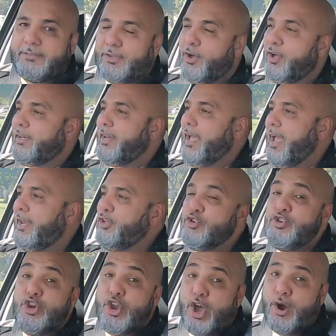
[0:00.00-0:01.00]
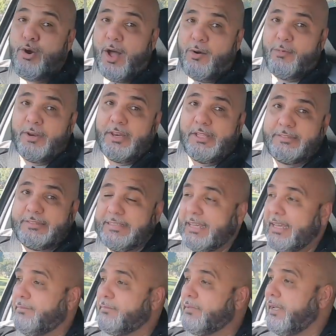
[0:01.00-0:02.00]
on, and you know how it is in
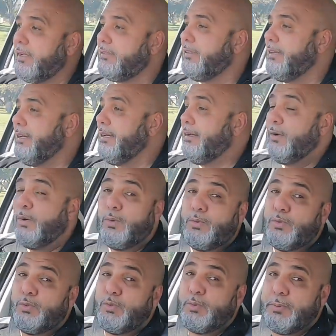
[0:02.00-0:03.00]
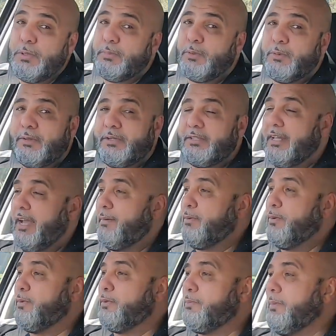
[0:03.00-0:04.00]
Cape Town. Oh, people weren't
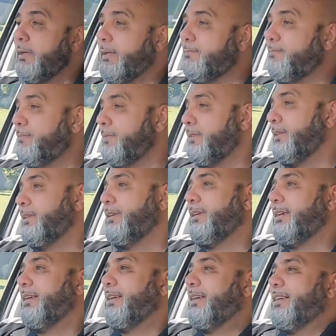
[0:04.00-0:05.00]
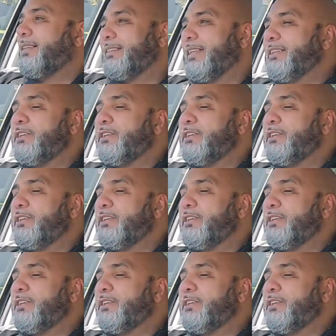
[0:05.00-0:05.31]
happy with me. Then